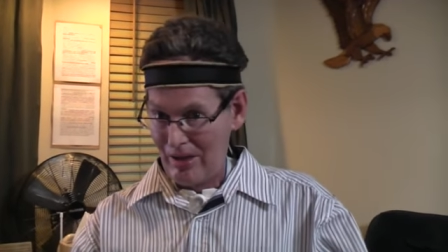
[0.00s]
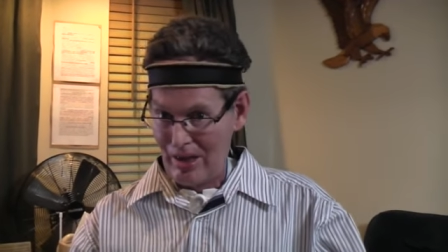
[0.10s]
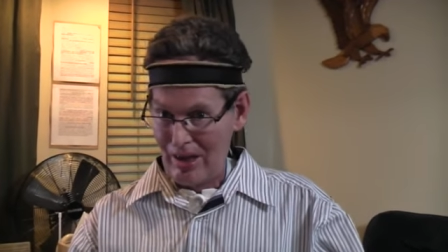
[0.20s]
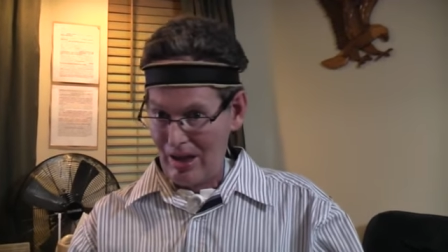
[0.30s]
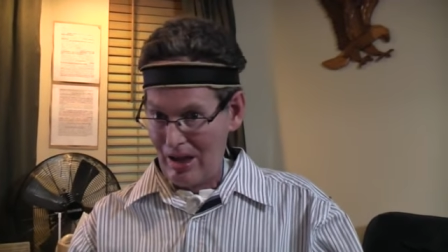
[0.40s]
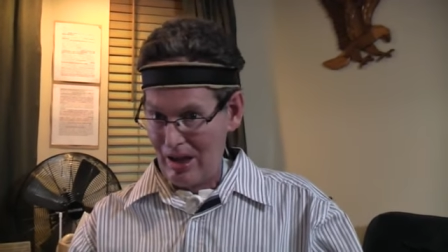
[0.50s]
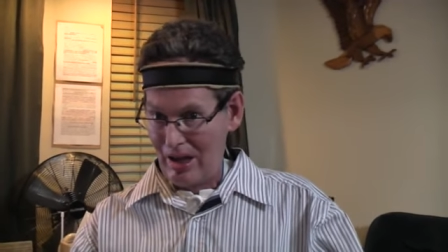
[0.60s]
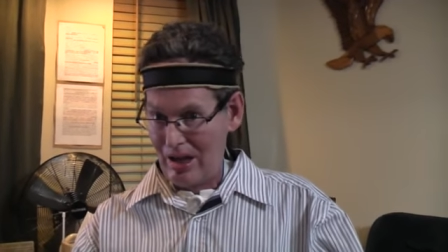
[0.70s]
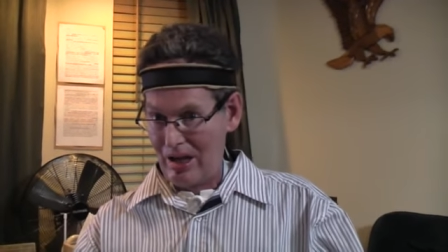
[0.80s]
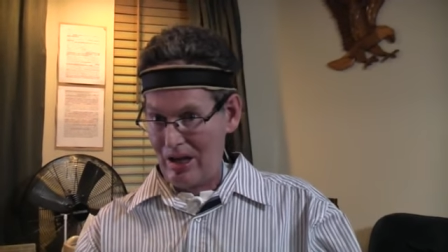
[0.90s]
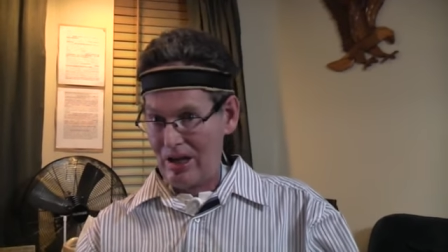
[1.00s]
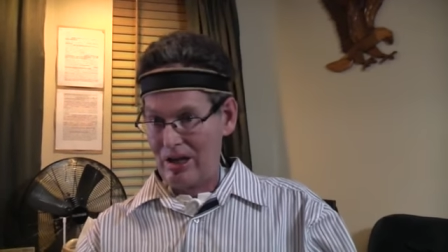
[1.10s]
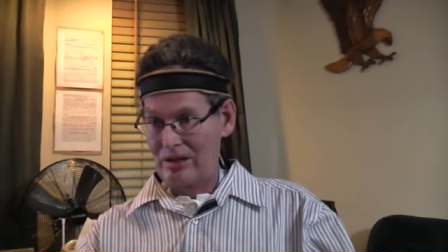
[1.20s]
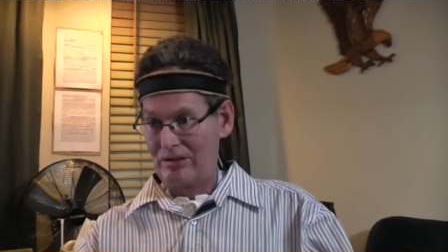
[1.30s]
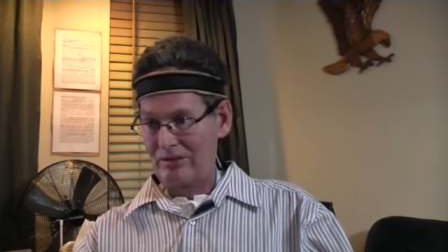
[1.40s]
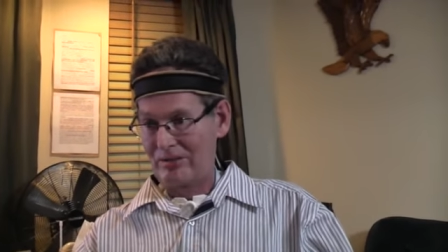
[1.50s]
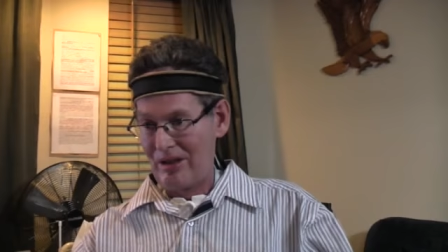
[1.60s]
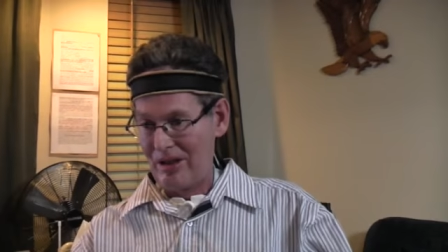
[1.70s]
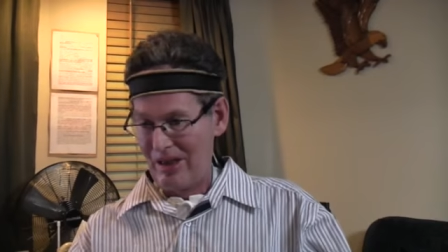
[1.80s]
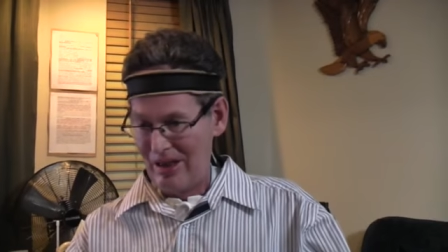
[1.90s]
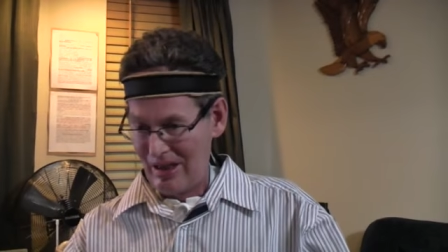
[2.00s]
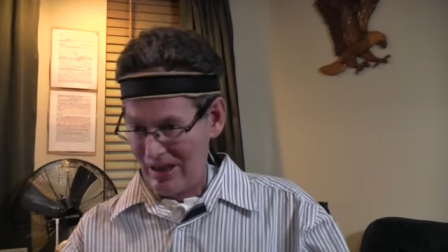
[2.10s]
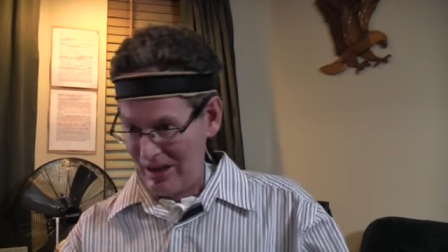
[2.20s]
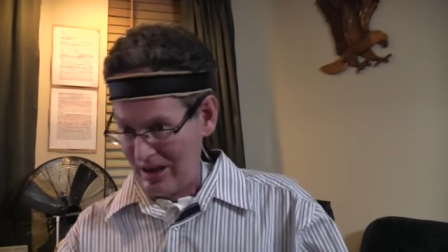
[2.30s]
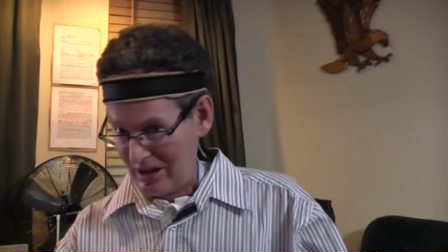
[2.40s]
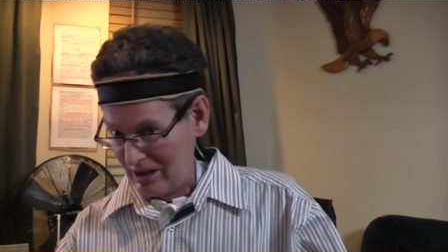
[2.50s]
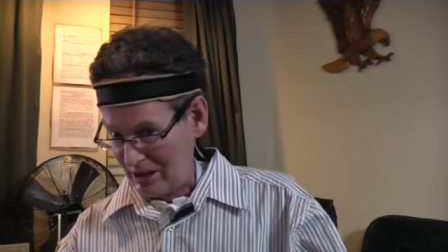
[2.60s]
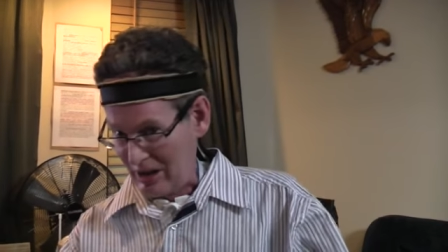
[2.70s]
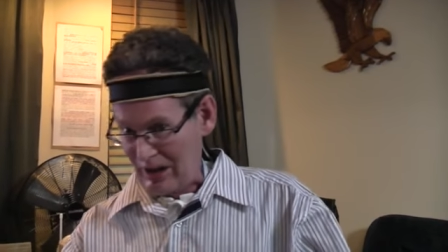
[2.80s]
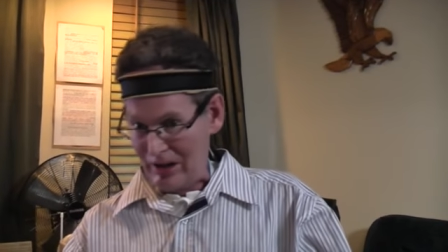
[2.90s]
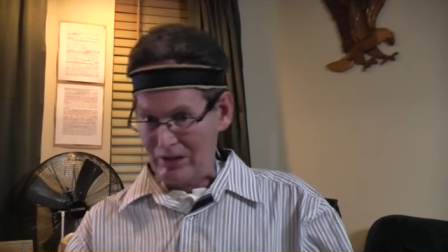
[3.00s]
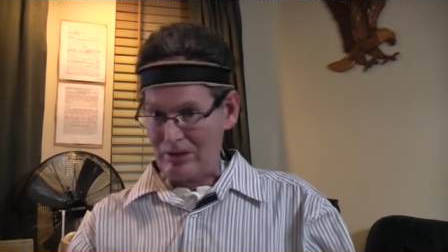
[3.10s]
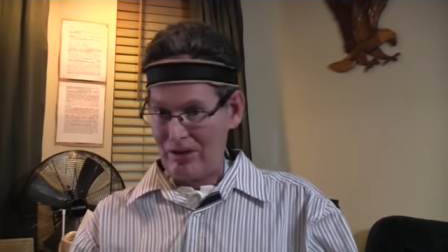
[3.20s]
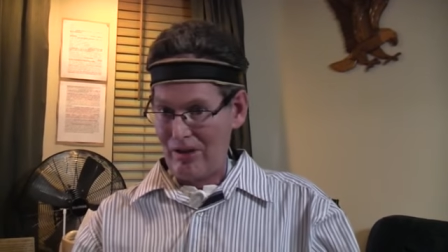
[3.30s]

to society, to the family, to yes.